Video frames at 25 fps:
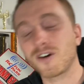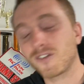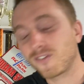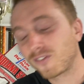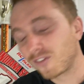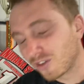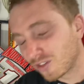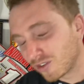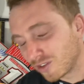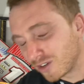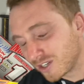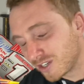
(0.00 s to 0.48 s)

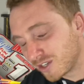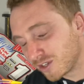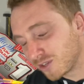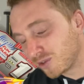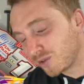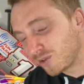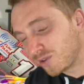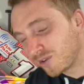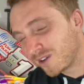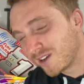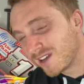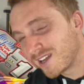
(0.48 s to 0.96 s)
further
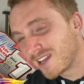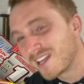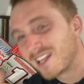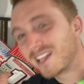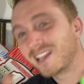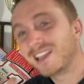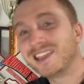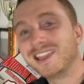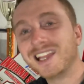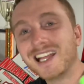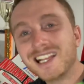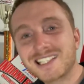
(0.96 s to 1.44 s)
ado,
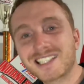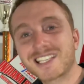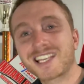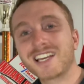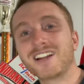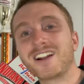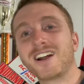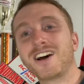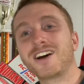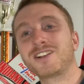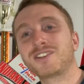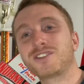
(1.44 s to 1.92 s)
let's
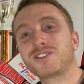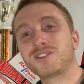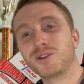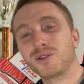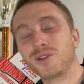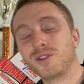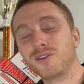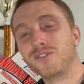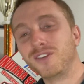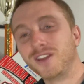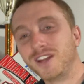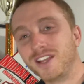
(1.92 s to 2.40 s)
get on to
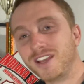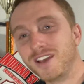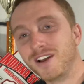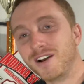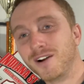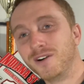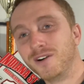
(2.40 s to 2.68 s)
the video.